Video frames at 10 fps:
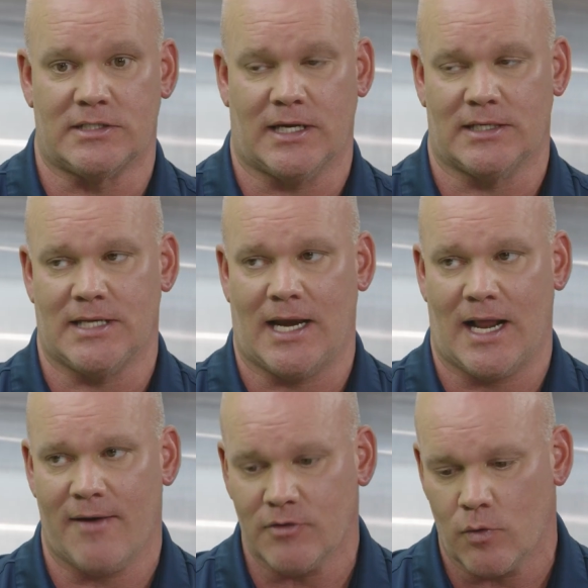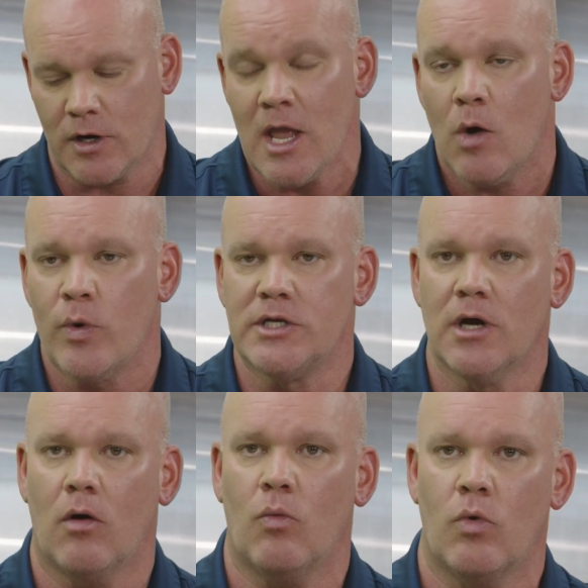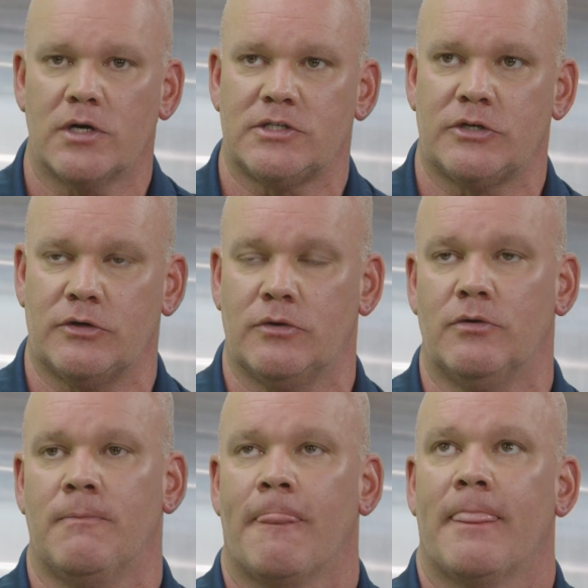sick and take it afterward? We don't want to